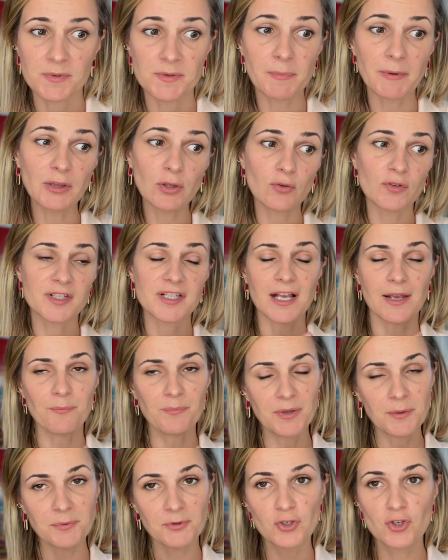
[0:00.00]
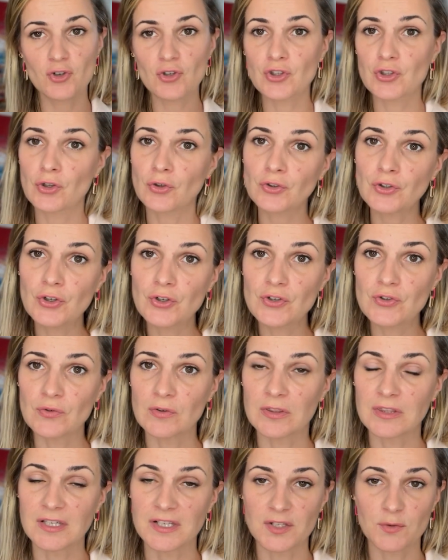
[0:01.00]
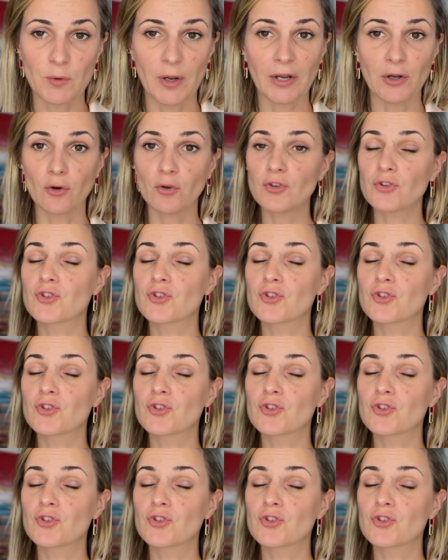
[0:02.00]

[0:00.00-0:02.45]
But look, some people choose not to do it this way,